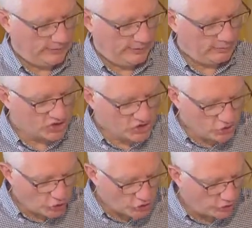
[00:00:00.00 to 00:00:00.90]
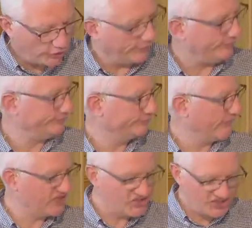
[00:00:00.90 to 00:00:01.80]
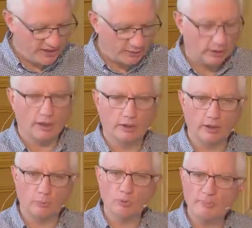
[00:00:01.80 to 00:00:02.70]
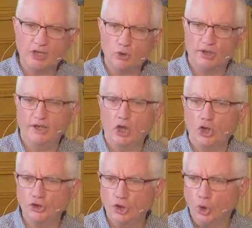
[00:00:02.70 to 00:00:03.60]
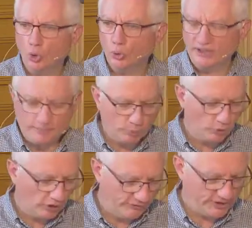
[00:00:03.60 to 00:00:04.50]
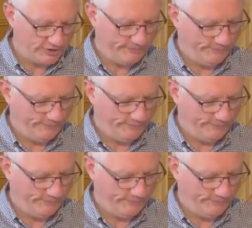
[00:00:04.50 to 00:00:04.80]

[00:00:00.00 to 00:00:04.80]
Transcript: He was a sorcerer, a seer, or what we might call an unholy prophet.